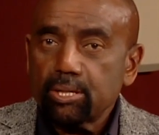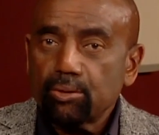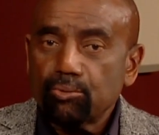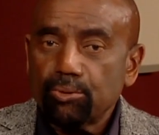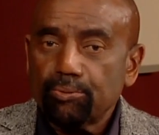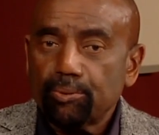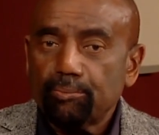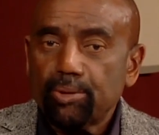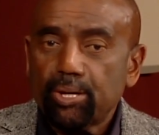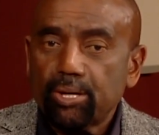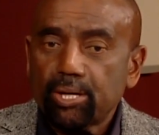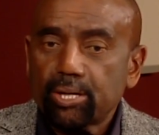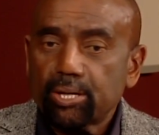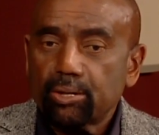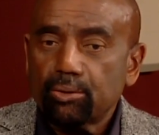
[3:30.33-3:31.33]
with
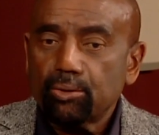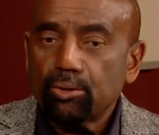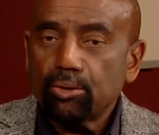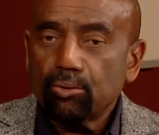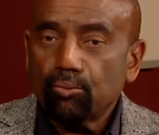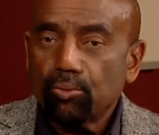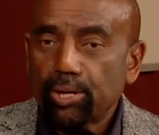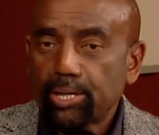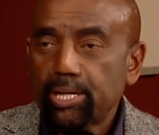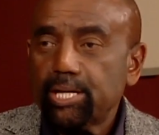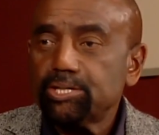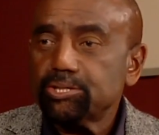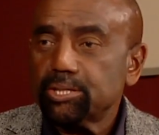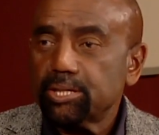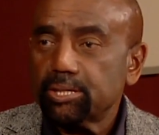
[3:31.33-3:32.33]
America, one
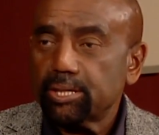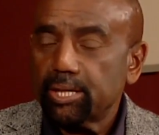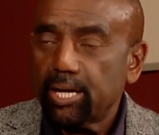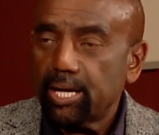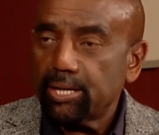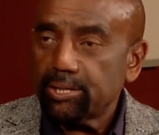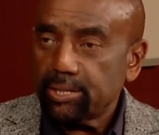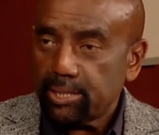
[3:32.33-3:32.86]
nation under God,